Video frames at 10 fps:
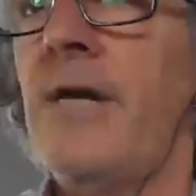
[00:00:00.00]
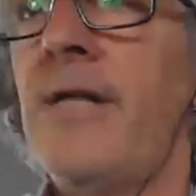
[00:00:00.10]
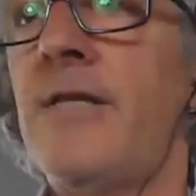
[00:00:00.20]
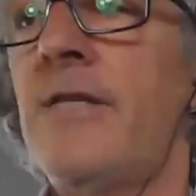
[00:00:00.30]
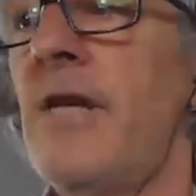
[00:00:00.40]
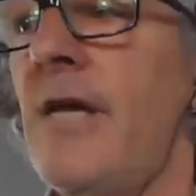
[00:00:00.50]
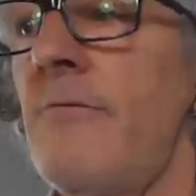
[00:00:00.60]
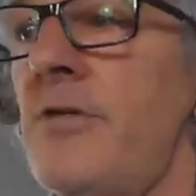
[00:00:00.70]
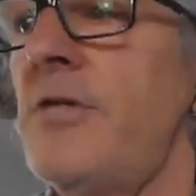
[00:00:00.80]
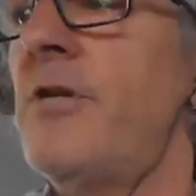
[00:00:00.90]
Our guest
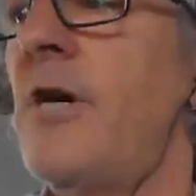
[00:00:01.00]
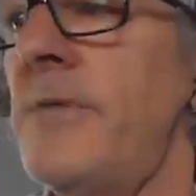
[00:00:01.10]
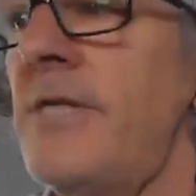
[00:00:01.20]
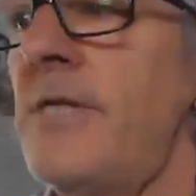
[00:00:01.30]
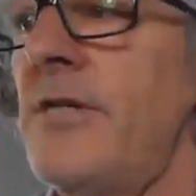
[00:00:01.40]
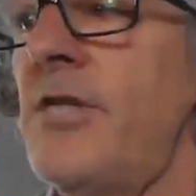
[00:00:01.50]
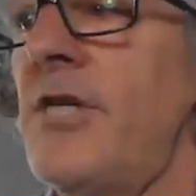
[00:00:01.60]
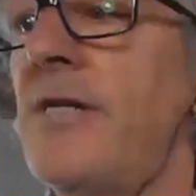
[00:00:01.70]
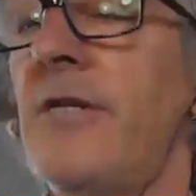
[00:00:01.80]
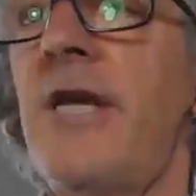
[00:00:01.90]
today, Richard Thomas, is a
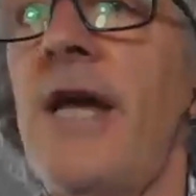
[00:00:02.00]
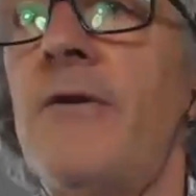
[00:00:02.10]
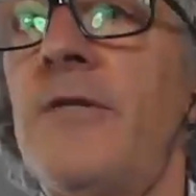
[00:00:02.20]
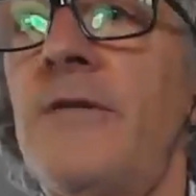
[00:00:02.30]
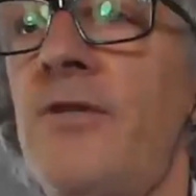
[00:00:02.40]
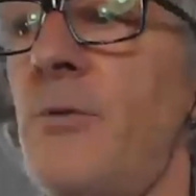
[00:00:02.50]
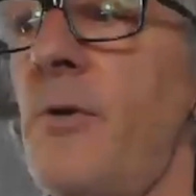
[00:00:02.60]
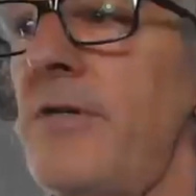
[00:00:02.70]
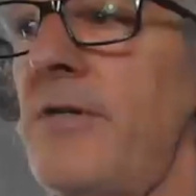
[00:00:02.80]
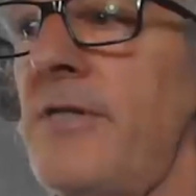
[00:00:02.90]
chartered accountant with
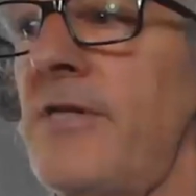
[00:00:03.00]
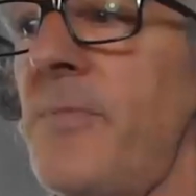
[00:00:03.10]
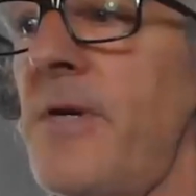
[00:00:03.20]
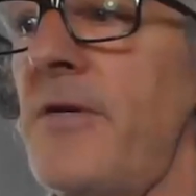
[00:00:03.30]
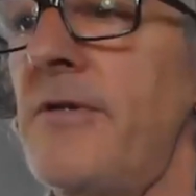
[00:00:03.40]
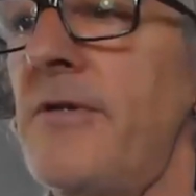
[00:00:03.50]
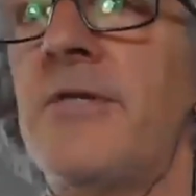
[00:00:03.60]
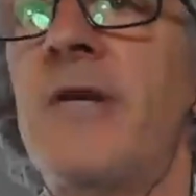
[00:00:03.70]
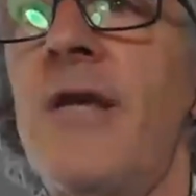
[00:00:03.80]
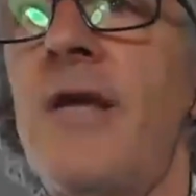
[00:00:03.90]
20 years
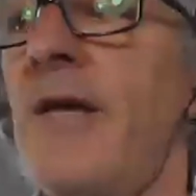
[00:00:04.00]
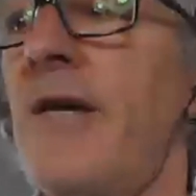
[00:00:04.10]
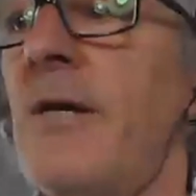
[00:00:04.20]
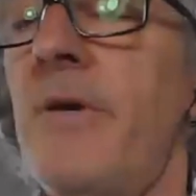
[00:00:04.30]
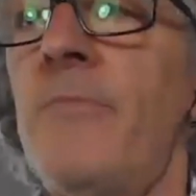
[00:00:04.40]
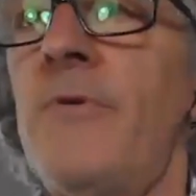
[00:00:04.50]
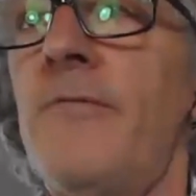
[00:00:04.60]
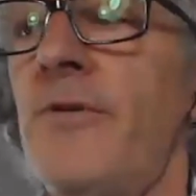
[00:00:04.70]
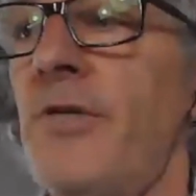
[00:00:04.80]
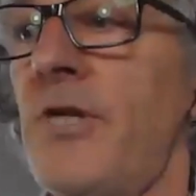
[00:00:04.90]
experience, a
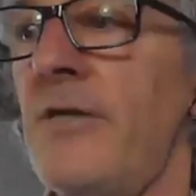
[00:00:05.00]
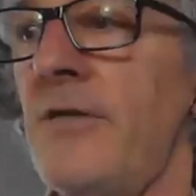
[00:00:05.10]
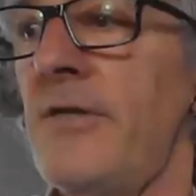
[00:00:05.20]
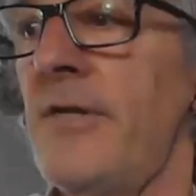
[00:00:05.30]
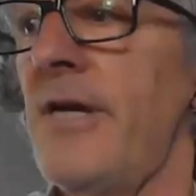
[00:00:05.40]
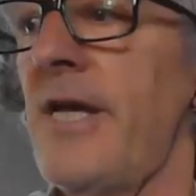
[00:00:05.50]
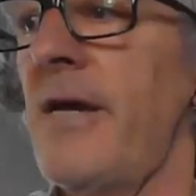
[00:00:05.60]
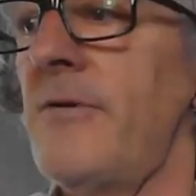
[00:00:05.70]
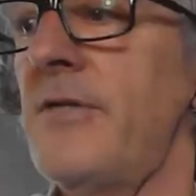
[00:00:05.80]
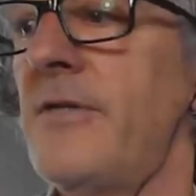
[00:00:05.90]
member of the Chartered
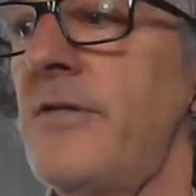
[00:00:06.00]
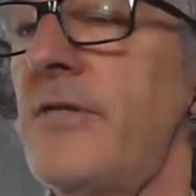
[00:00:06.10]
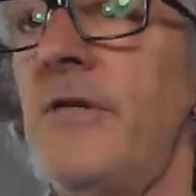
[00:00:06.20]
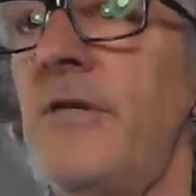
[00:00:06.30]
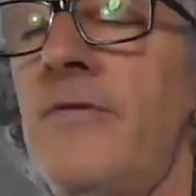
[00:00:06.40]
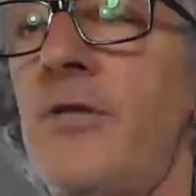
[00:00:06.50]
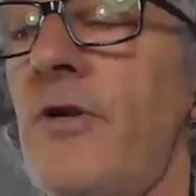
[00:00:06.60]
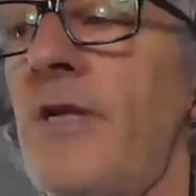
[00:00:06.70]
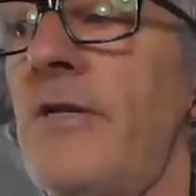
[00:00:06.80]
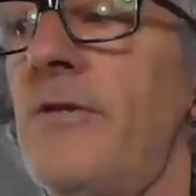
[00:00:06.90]
Accountants of
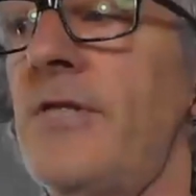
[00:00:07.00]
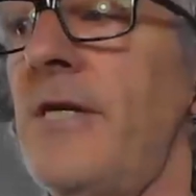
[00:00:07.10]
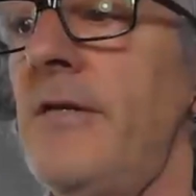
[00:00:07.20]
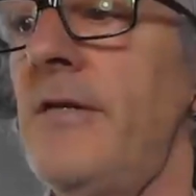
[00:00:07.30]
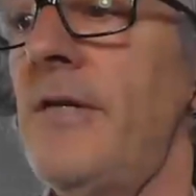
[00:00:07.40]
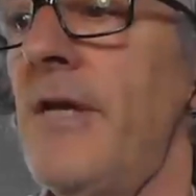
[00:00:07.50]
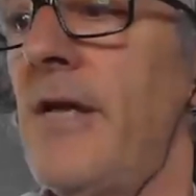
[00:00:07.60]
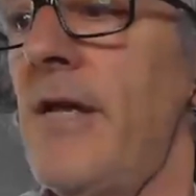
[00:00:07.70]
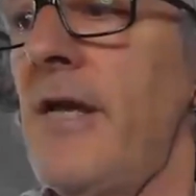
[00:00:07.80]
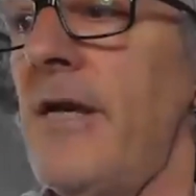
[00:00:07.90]
Australia and New Zealand,
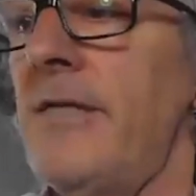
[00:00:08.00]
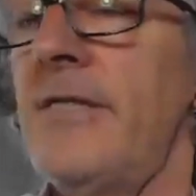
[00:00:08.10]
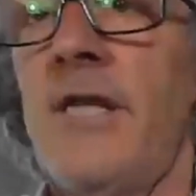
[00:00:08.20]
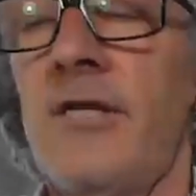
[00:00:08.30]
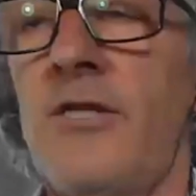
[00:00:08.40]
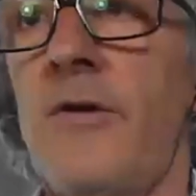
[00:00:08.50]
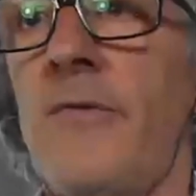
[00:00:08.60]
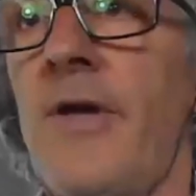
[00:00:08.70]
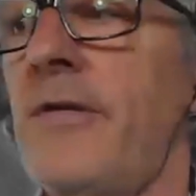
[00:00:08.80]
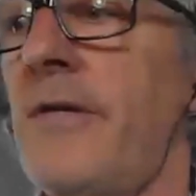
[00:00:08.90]
and he sits
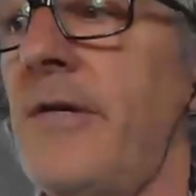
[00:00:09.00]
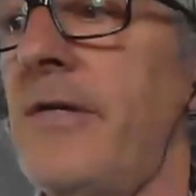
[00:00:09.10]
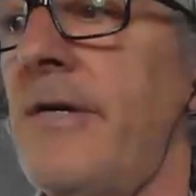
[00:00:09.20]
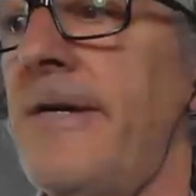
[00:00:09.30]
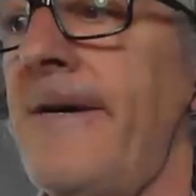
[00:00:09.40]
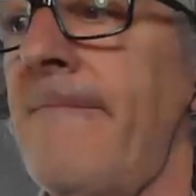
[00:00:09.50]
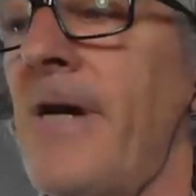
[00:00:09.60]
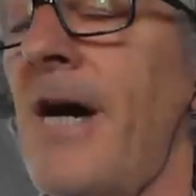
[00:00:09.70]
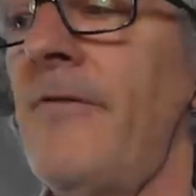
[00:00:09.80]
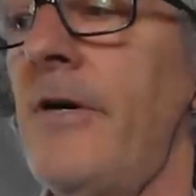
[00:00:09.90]
on that
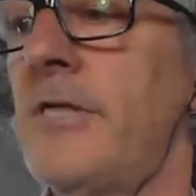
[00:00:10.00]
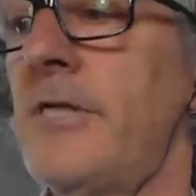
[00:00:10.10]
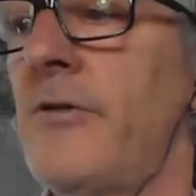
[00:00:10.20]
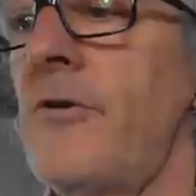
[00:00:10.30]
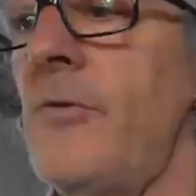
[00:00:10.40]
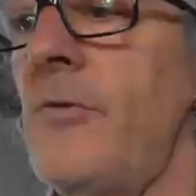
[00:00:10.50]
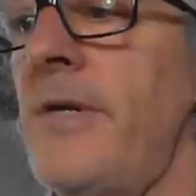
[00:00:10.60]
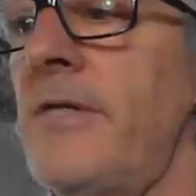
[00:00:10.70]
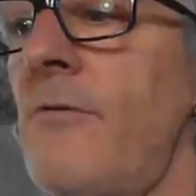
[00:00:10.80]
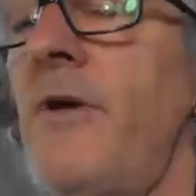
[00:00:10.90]
advisory
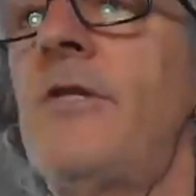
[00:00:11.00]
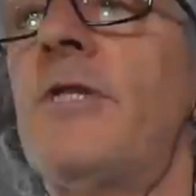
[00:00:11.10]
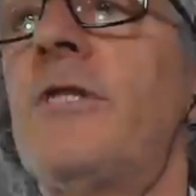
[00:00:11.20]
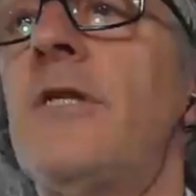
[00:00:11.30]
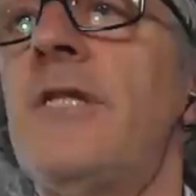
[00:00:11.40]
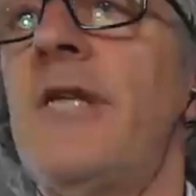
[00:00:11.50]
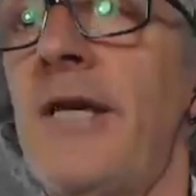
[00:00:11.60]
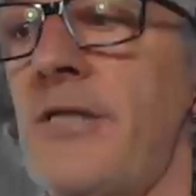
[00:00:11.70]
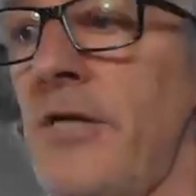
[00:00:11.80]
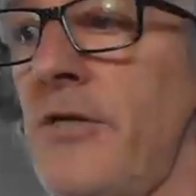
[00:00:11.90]
group and is a registered
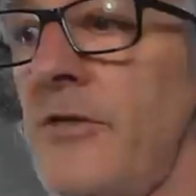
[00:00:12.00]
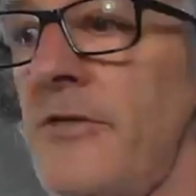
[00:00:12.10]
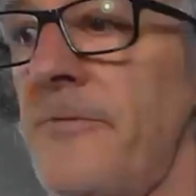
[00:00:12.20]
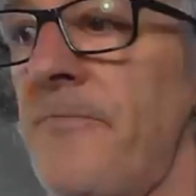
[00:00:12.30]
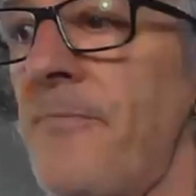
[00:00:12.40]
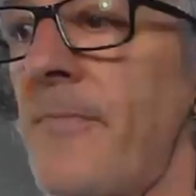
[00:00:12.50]
tax agent.